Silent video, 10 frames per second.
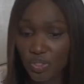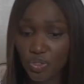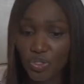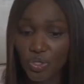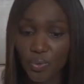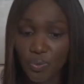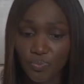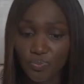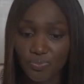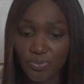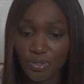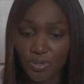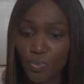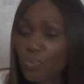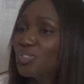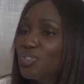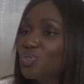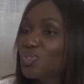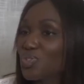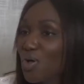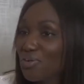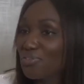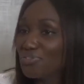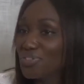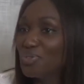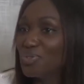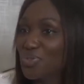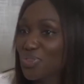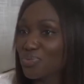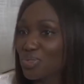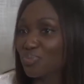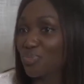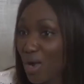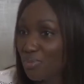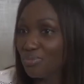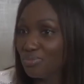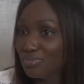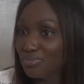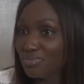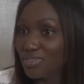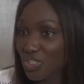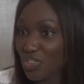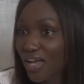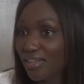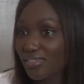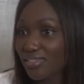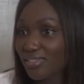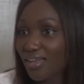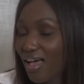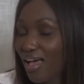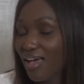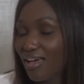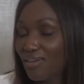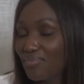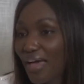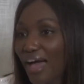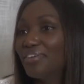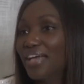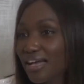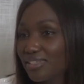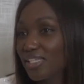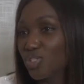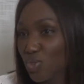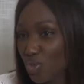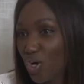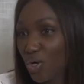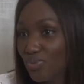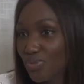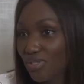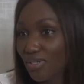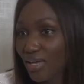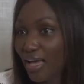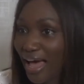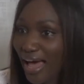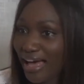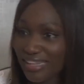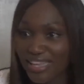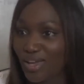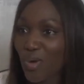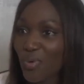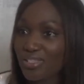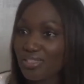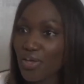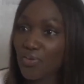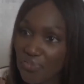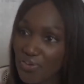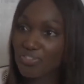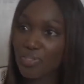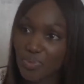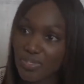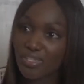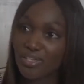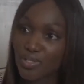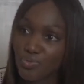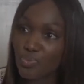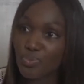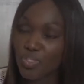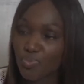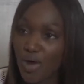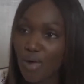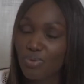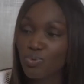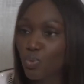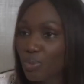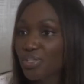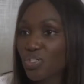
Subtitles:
And once you solve the youth's problem, such as having access to jobs, as I always say, 50% of women's problems will be